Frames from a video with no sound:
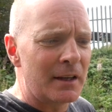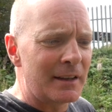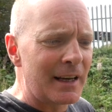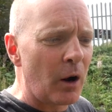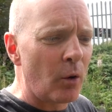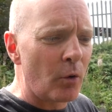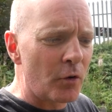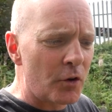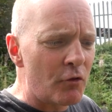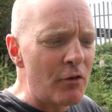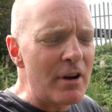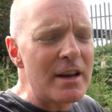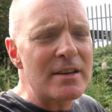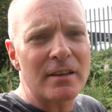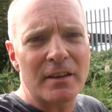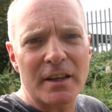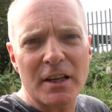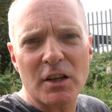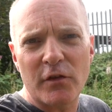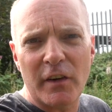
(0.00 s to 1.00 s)
Now, the
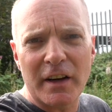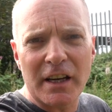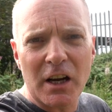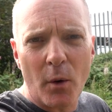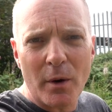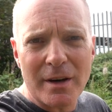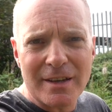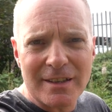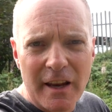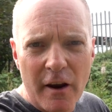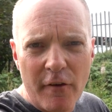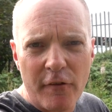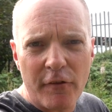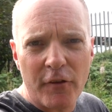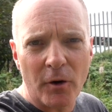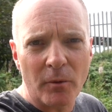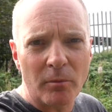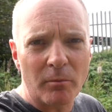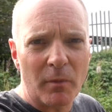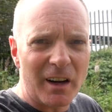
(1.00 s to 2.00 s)
reason this video is
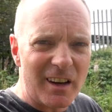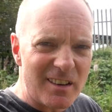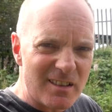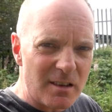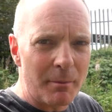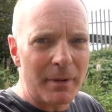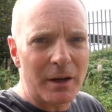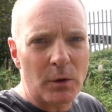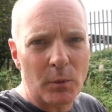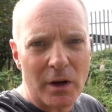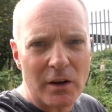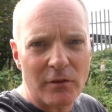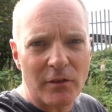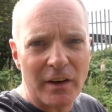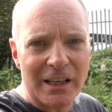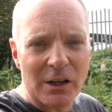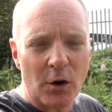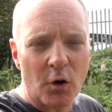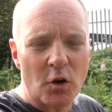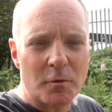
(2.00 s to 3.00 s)
different and it's a midweek
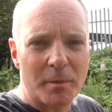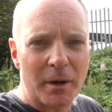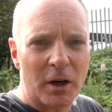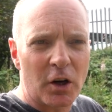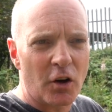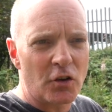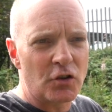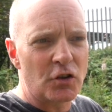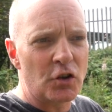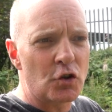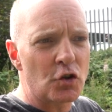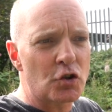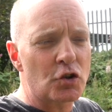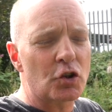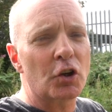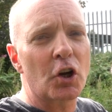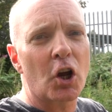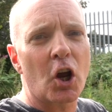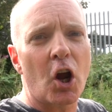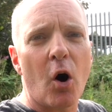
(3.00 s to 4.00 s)
video is because you're just
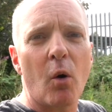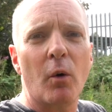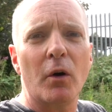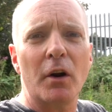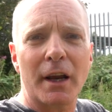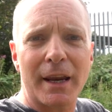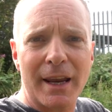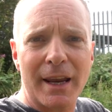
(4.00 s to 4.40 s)
going to go on a